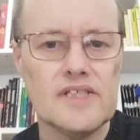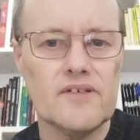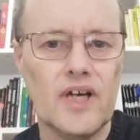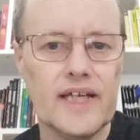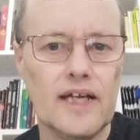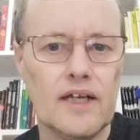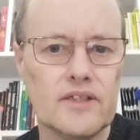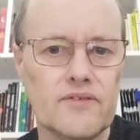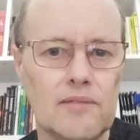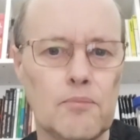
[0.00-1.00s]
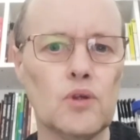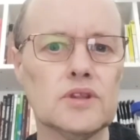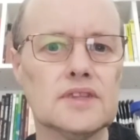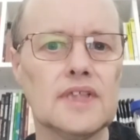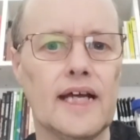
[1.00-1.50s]
the Viscount de
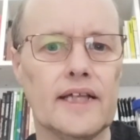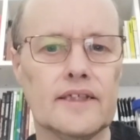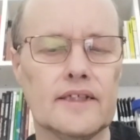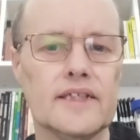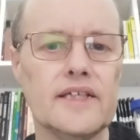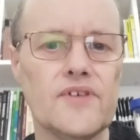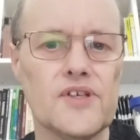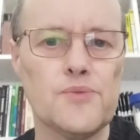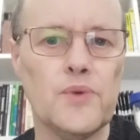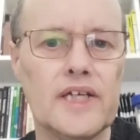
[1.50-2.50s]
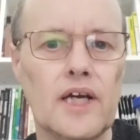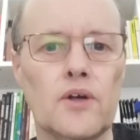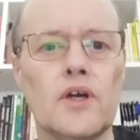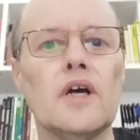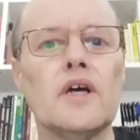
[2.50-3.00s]
Valmont and the devious
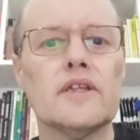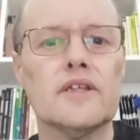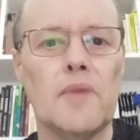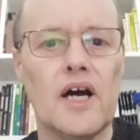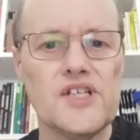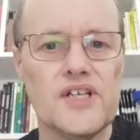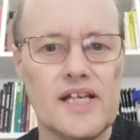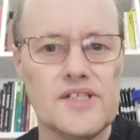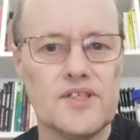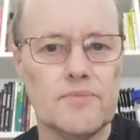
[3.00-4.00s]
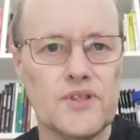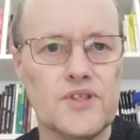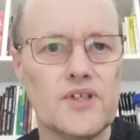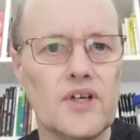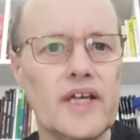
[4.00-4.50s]
widow, the Marchioness de
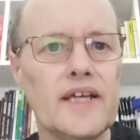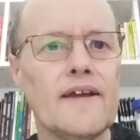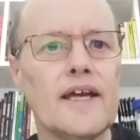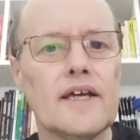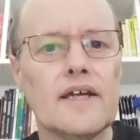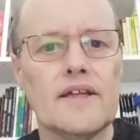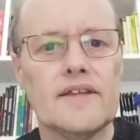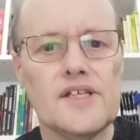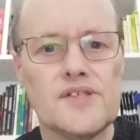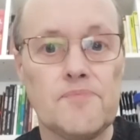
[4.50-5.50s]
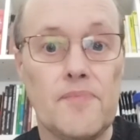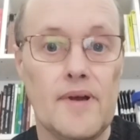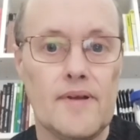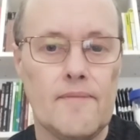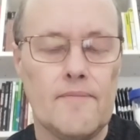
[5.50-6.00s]
Metreuil.
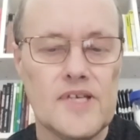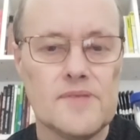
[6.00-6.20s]
This